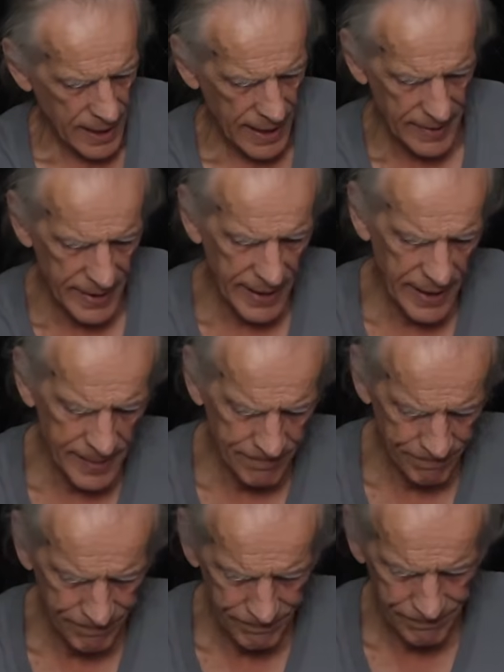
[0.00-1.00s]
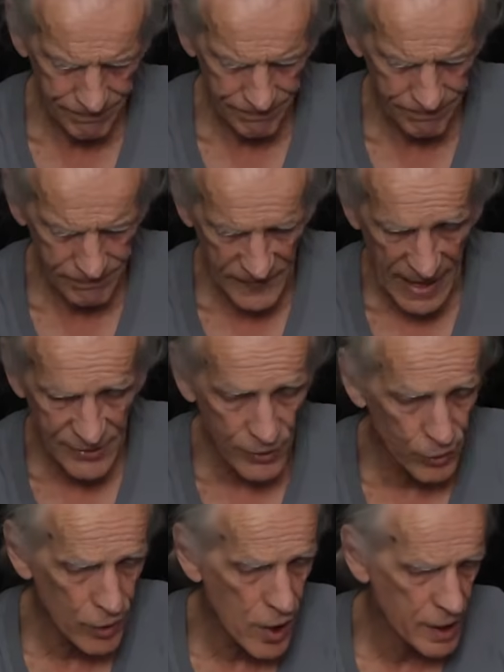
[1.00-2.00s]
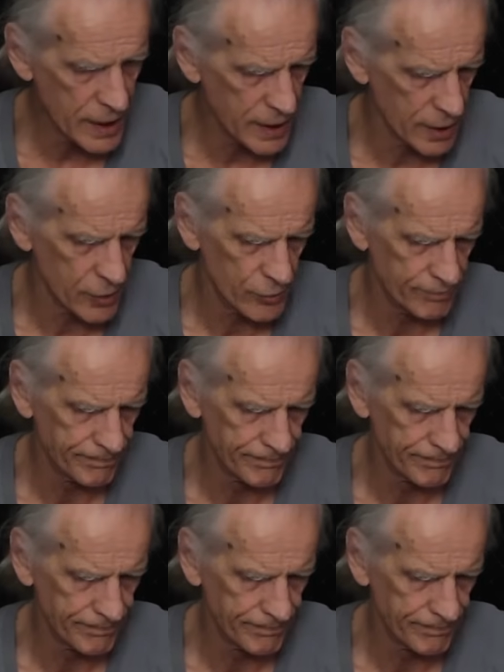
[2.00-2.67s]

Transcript: And then, not so long ago,